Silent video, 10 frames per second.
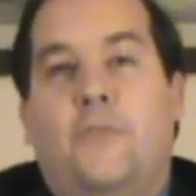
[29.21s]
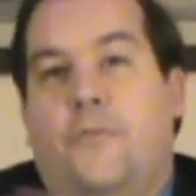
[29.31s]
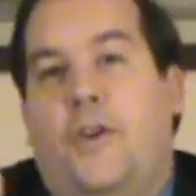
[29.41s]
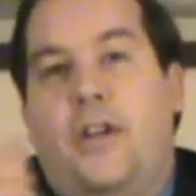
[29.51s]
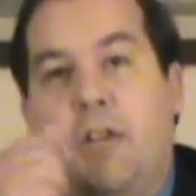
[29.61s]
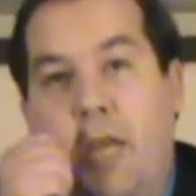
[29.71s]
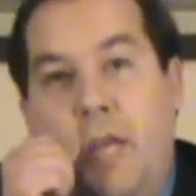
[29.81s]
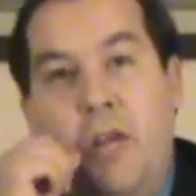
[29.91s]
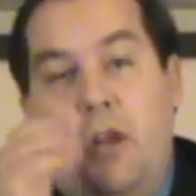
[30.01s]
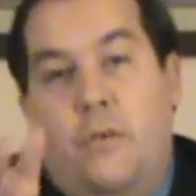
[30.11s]
Feel free to
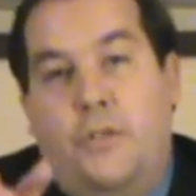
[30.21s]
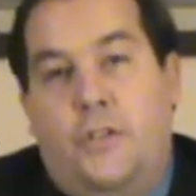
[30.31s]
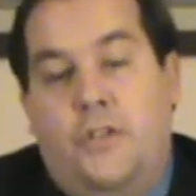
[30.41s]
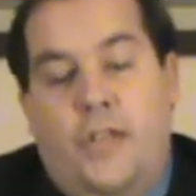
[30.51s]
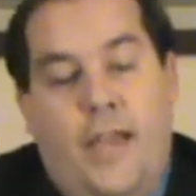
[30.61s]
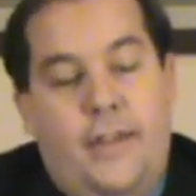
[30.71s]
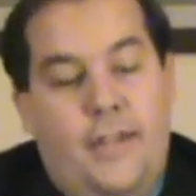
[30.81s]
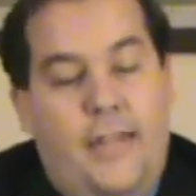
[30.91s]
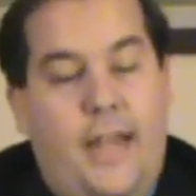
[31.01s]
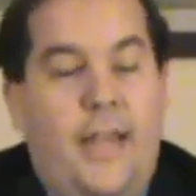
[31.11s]
take any notes that you'd like
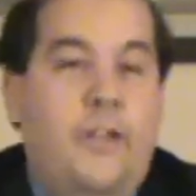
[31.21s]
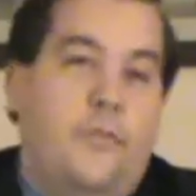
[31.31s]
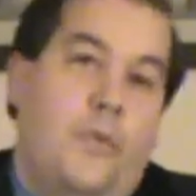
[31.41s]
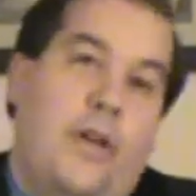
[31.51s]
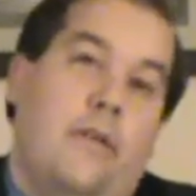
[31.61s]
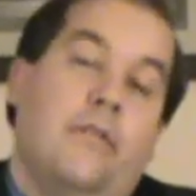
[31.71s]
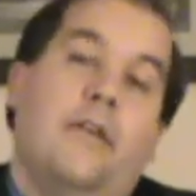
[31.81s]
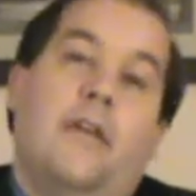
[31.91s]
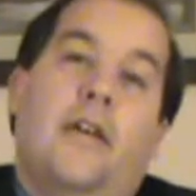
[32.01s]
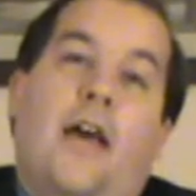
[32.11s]
to take as well